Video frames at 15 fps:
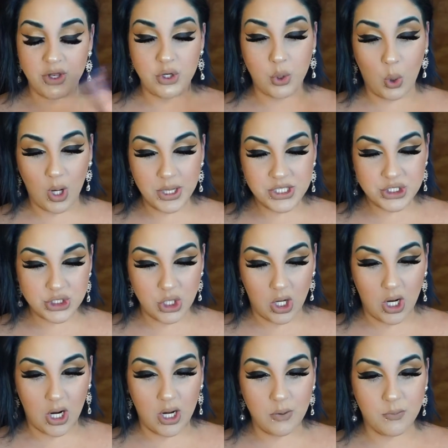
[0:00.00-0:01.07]
North
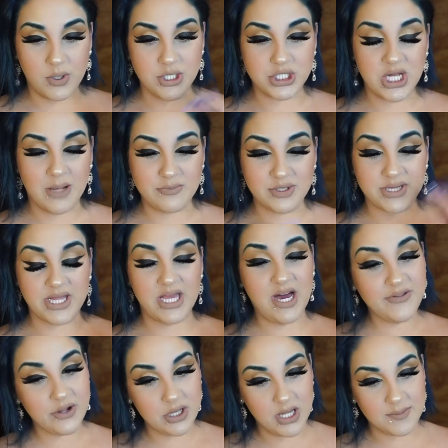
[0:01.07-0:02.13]
Star, which comes with the
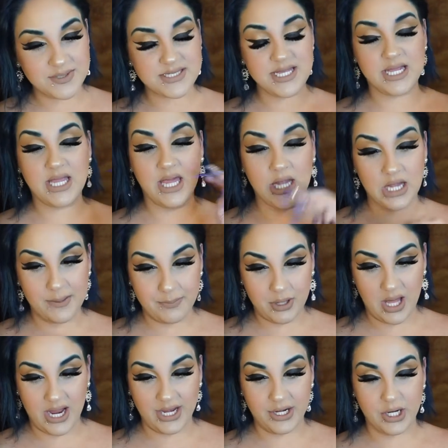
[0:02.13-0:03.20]
other lipstick and lip
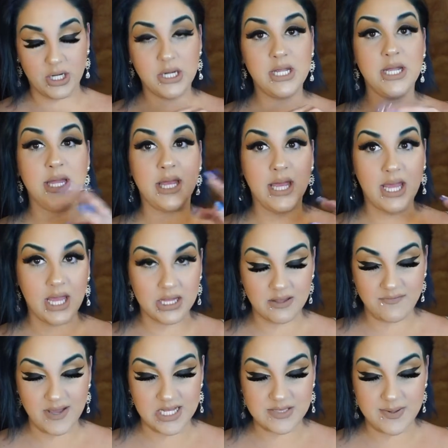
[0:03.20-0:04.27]
liner and the
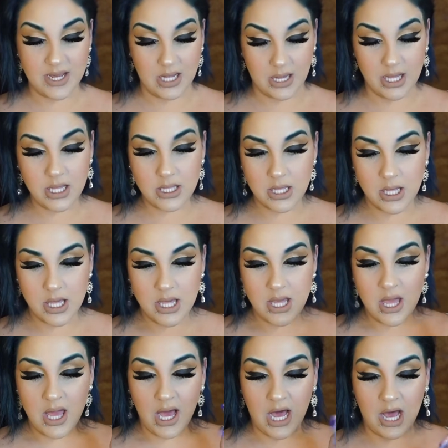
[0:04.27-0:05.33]
face palette.
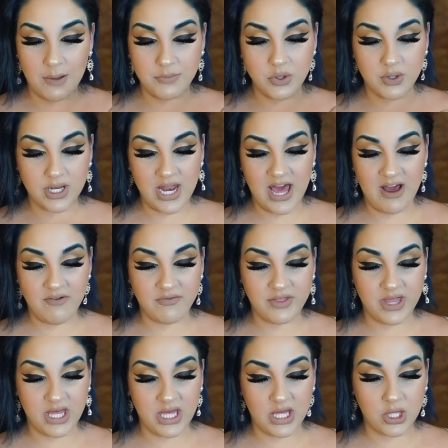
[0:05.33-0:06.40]
You can have
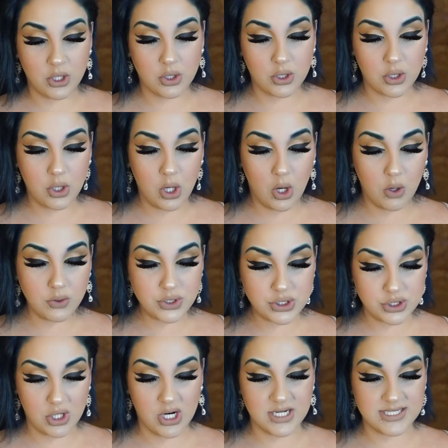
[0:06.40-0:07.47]
the
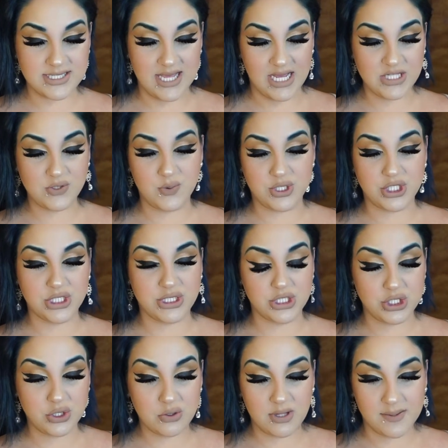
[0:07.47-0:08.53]
Co-Star sets, which is the
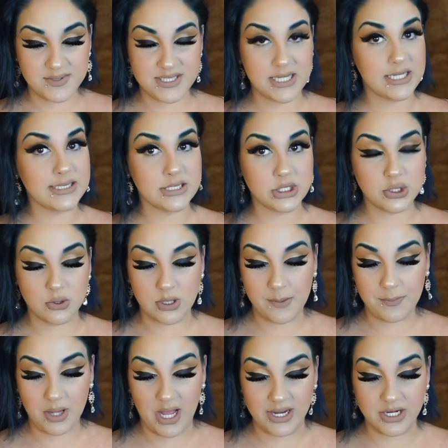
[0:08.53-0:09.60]
two lipsticks and two
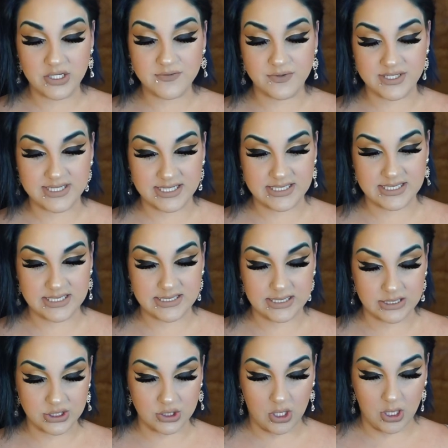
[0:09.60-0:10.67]
lip liners, for
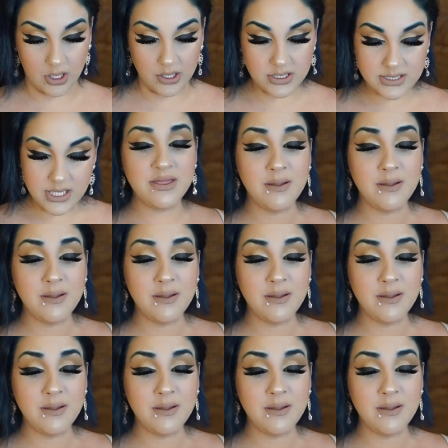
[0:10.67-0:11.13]
$66.